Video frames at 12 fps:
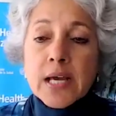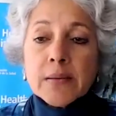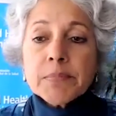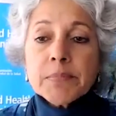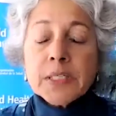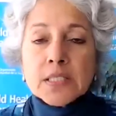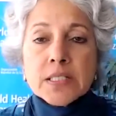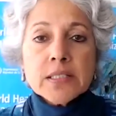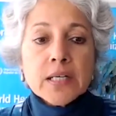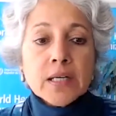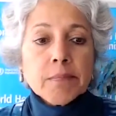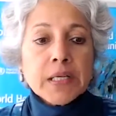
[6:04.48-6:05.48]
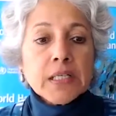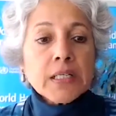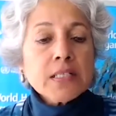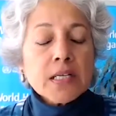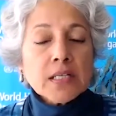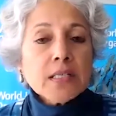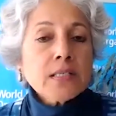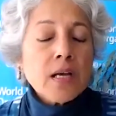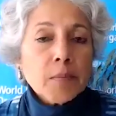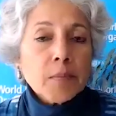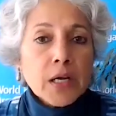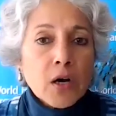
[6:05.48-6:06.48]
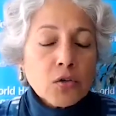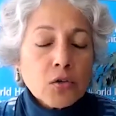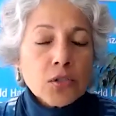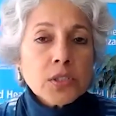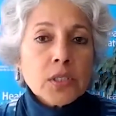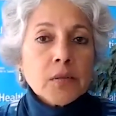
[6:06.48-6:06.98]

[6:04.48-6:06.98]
happening is that there are many studies coming out,